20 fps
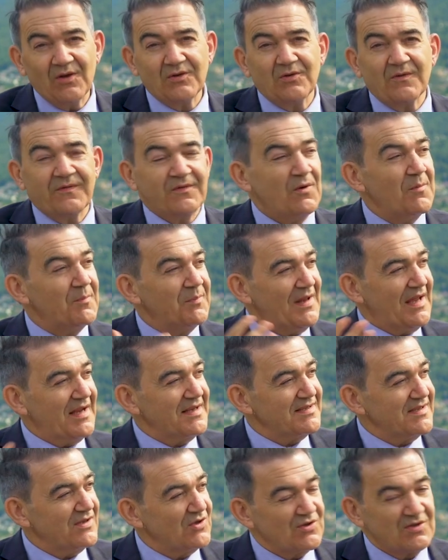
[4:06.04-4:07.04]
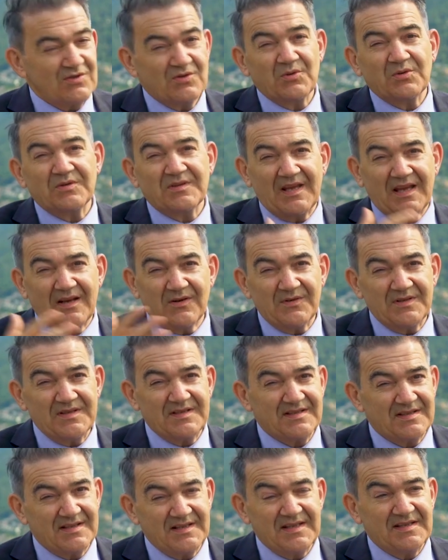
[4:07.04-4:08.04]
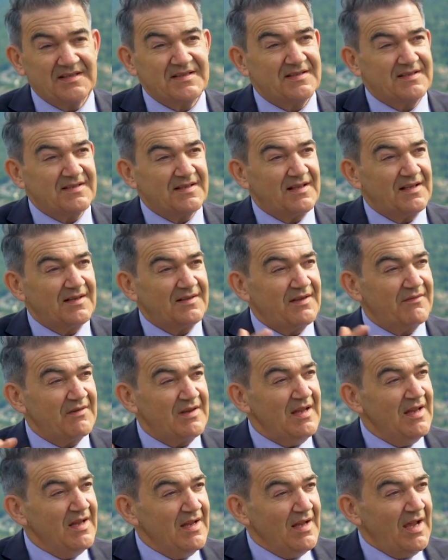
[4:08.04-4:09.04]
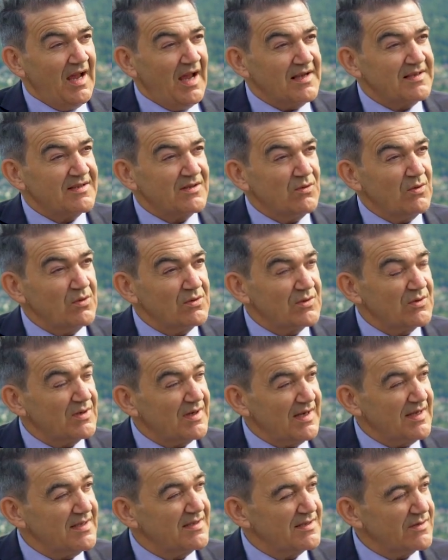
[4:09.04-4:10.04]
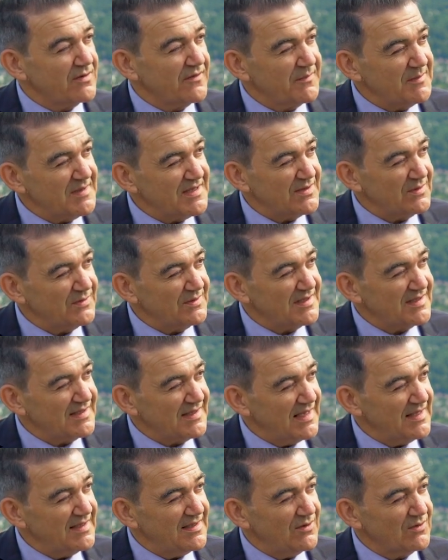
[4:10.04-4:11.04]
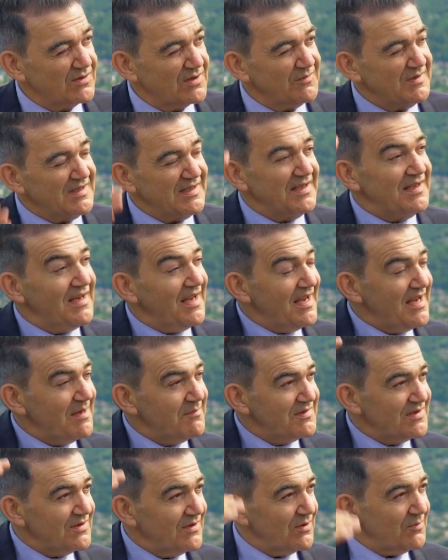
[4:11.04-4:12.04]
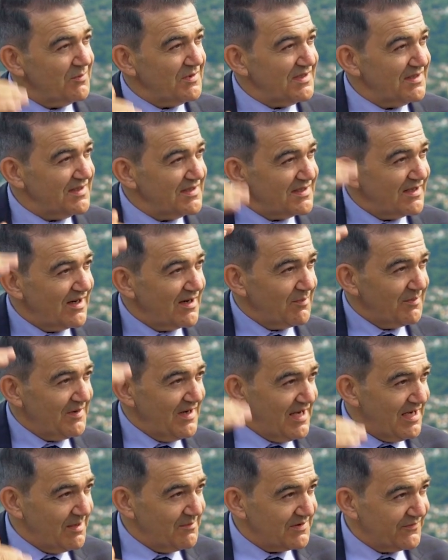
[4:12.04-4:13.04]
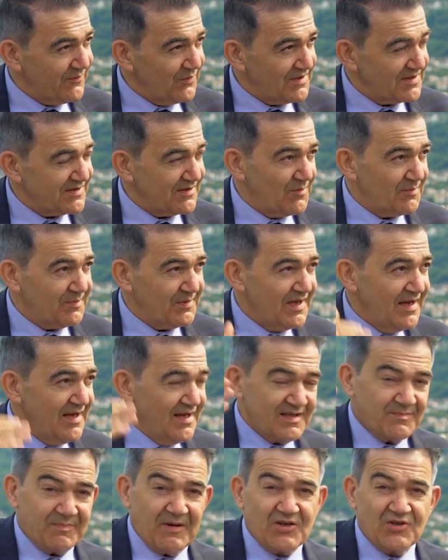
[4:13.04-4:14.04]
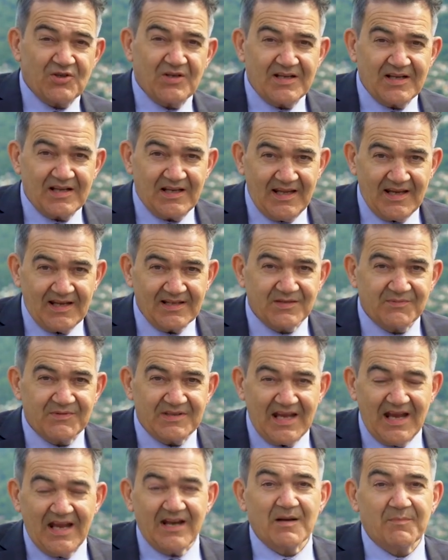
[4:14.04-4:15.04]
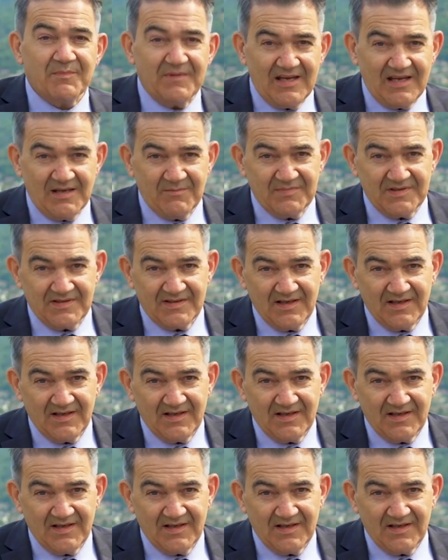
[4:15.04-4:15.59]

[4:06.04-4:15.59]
lot of compliance issues, you know, terrorist lists. And I saw also cases of misunderstanding also with the names, you know, with these Arab names. For example, especially clients with Arab names